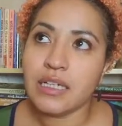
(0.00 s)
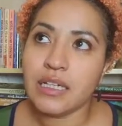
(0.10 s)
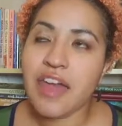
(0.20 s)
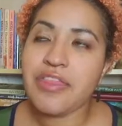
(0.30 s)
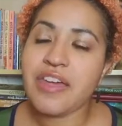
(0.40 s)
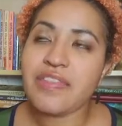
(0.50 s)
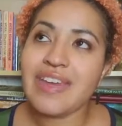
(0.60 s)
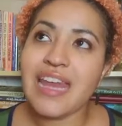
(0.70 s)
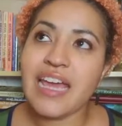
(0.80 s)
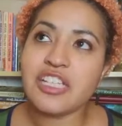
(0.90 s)
I think the
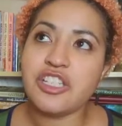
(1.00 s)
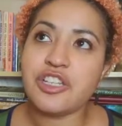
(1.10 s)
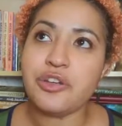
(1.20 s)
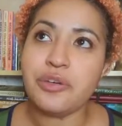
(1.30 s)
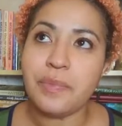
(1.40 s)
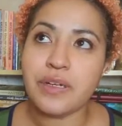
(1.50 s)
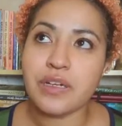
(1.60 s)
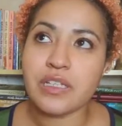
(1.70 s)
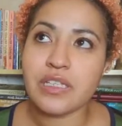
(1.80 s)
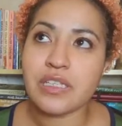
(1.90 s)
next two
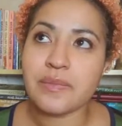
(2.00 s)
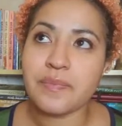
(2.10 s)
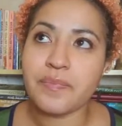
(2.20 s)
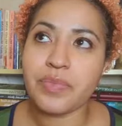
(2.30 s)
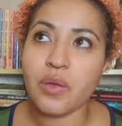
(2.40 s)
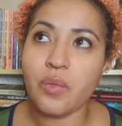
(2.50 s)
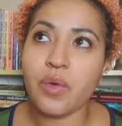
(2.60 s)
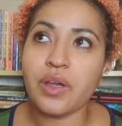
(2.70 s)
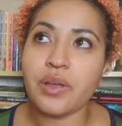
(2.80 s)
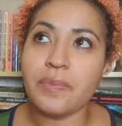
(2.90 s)
books
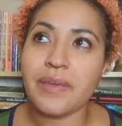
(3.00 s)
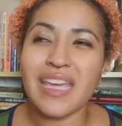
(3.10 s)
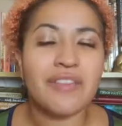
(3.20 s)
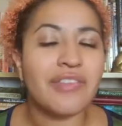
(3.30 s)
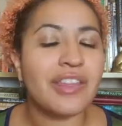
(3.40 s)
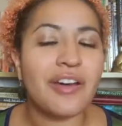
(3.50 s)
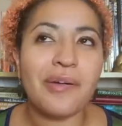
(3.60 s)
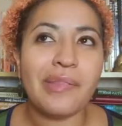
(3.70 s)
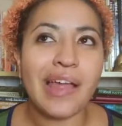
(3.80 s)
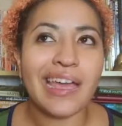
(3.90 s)
would be even though
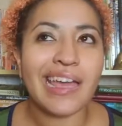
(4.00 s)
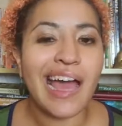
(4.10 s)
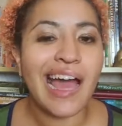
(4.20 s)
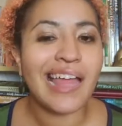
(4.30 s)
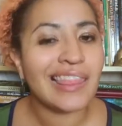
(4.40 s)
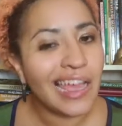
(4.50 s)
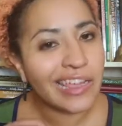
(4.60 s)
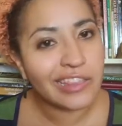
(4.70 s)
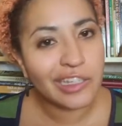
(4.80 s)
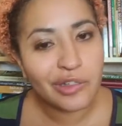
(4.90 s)
like I
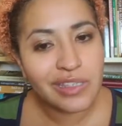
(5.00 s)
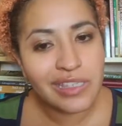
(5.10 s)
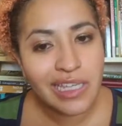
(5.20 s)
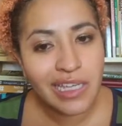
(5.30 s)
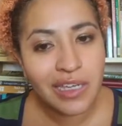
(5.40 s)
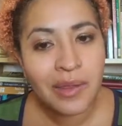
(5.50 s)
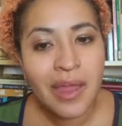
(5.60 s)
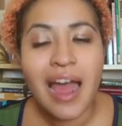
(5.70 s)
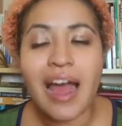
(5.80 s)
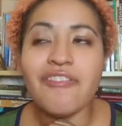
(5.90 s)
like the Husia,
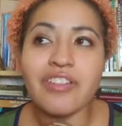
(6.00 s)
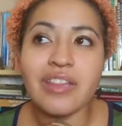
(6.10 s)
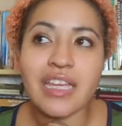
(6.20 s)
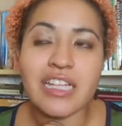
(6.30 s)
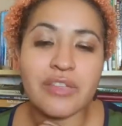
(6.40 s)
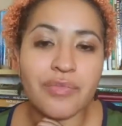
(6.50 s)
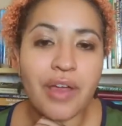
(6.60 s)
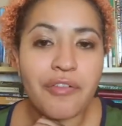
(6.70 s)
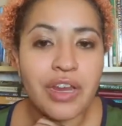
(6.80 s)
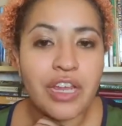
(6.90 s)
I feel like it's
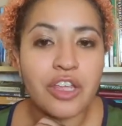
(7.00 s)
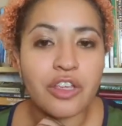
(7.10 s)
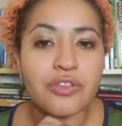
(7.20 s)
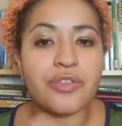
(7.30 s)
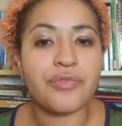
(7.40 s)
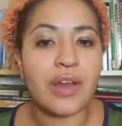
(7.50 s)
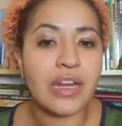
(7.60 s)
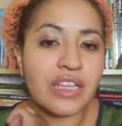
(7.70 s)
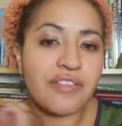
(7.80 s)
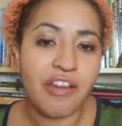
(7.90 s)
very user
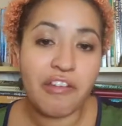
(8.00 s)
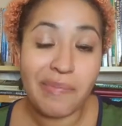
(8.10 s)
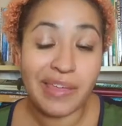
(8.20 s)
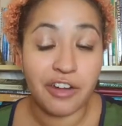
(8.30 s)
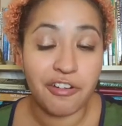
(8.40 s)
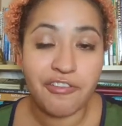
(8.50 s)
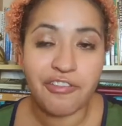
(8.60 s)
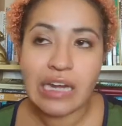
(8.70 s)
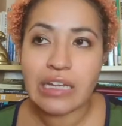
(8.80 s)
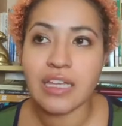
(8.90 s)
friendly, very beginner
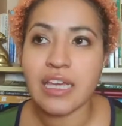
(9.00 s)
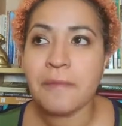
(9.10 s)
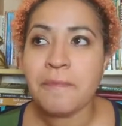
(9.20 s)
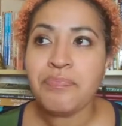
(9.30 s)
friendly.